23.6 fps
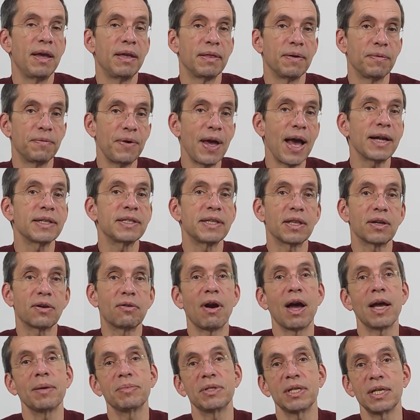the facts of the
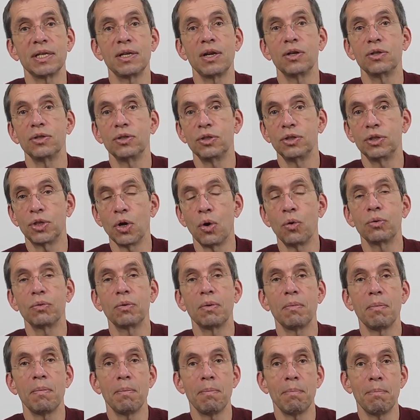crime scene don't
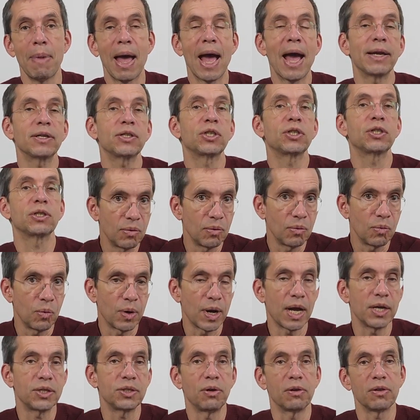match what
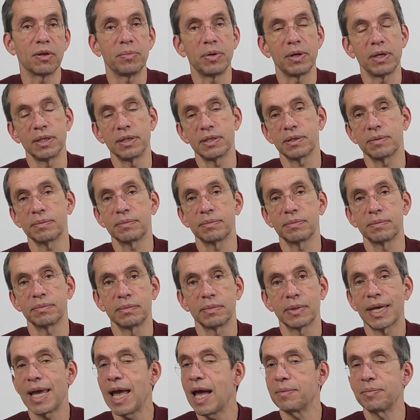I told the police.
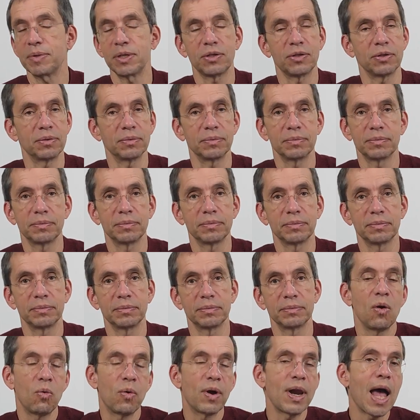Can't be true.
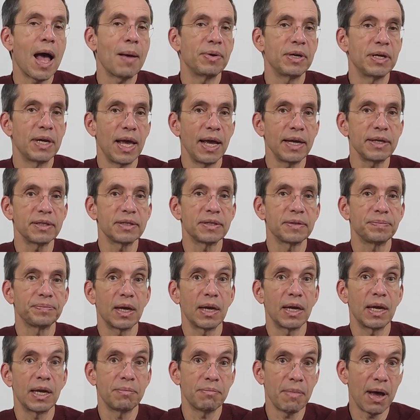What happened next?
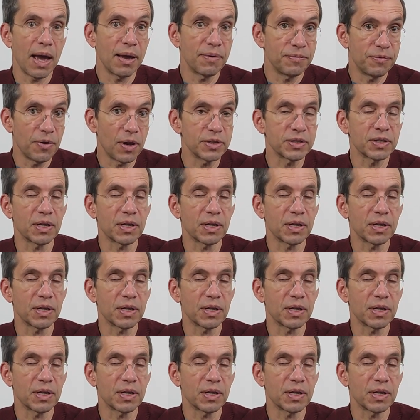In my false